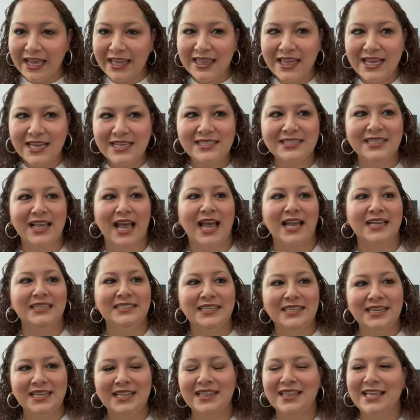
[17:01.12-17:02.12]
this. I
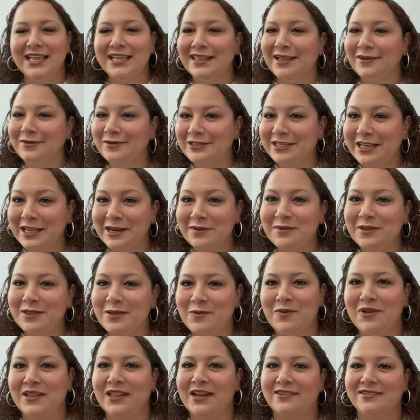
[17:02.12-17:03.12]
didn't think that was going to be the
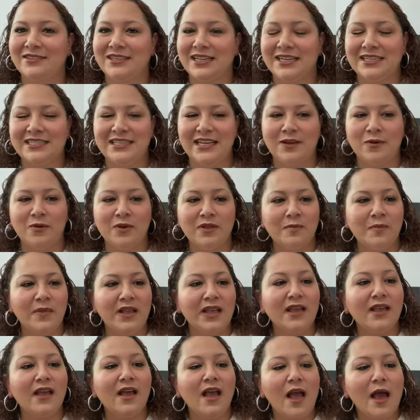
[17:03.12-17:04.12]
one that I was going to take with
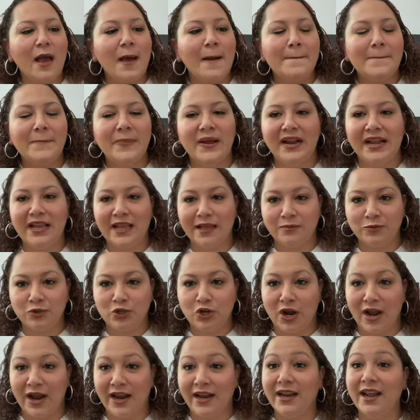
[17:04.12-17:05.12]
me, but I kept
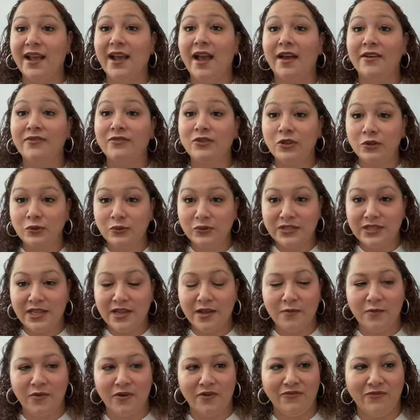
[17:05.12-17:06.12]
trying it. I've used
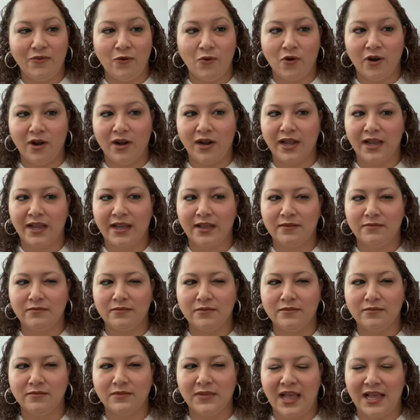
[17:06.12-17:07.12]
it before, like
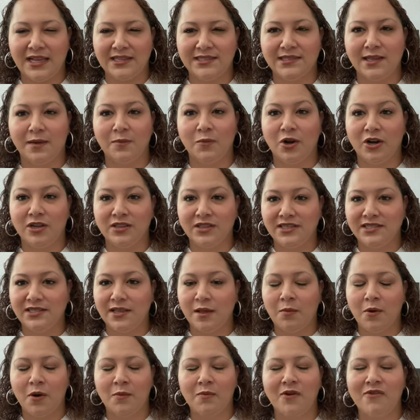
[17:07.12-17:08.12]
last summer and the
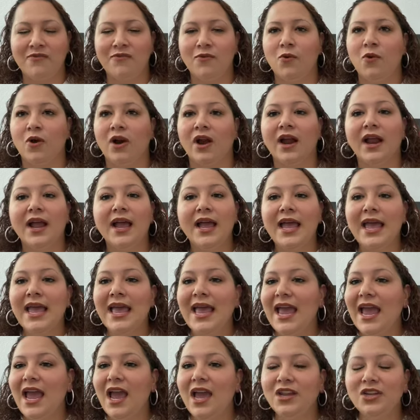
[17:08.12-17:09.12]
summer before,
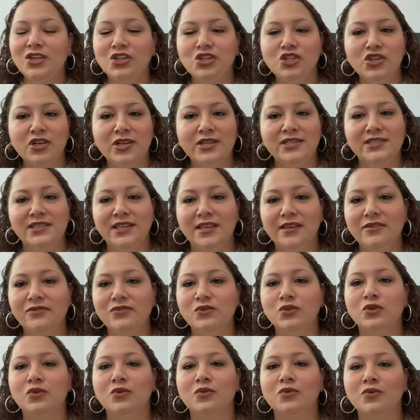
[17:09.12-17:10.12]
and it just gives
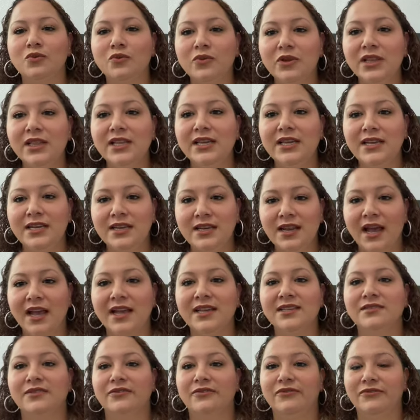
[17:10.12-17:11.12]
you really
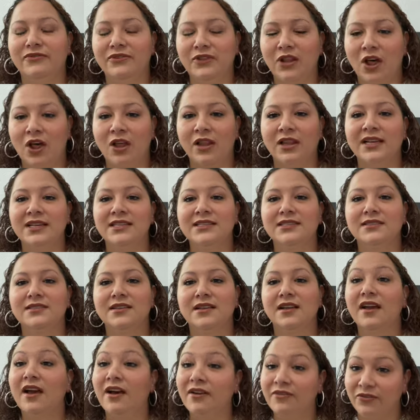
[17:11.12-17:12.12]
nice, flawless
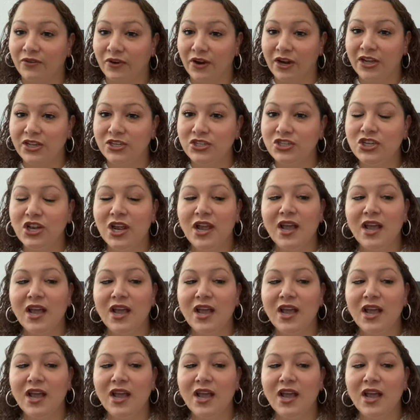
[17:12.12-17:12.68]
coverage.